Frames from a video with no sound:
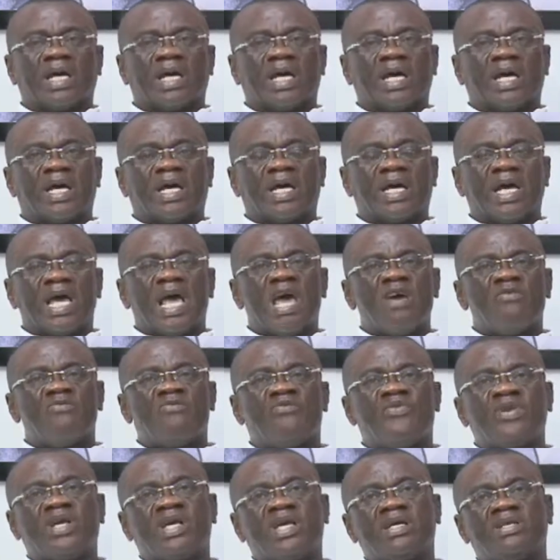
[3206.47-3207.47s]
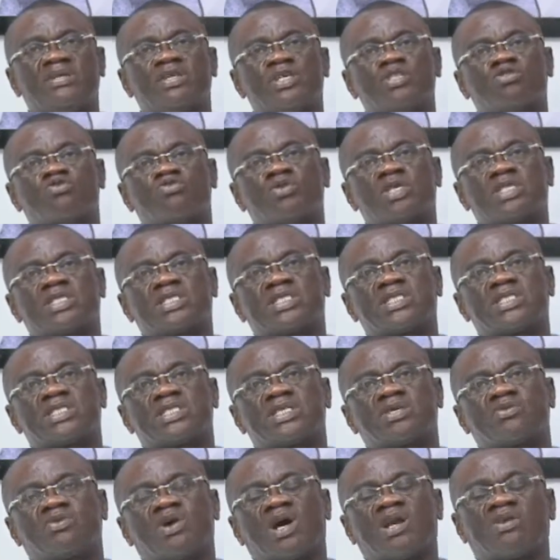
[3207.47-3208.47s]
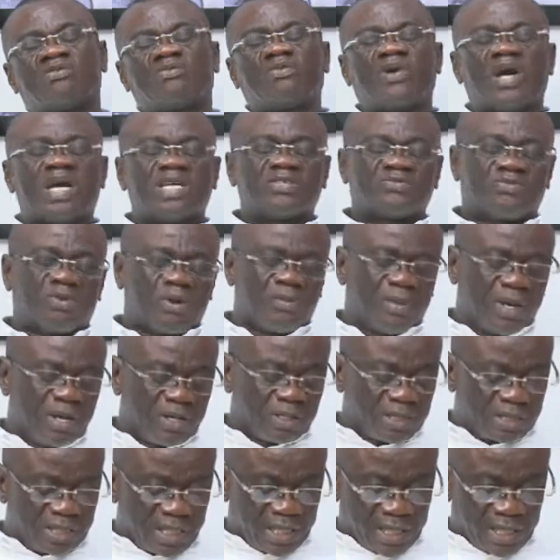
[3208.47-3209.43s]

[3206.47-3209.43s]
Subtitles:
Every district qualifies for about